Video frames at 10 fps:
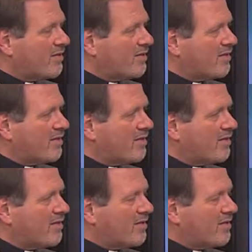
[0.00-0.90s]

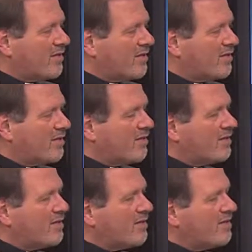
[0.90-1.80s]

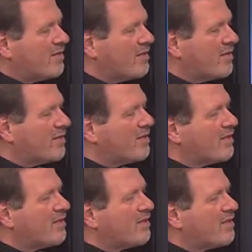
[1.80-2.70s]

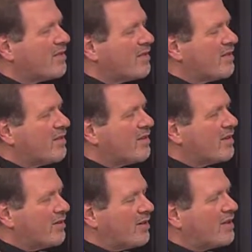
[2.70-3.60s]

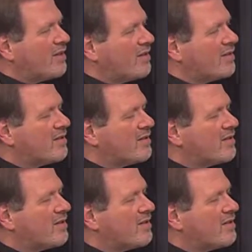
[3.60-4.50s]

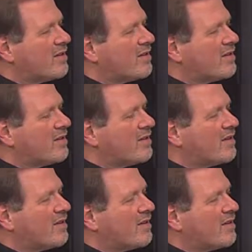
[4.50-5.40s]

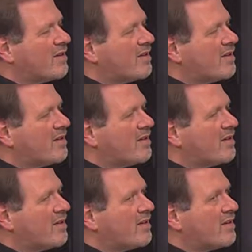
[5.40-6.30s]

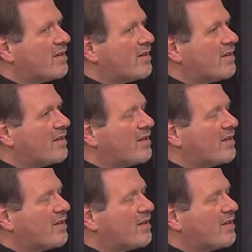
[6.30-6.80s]
(not speaking)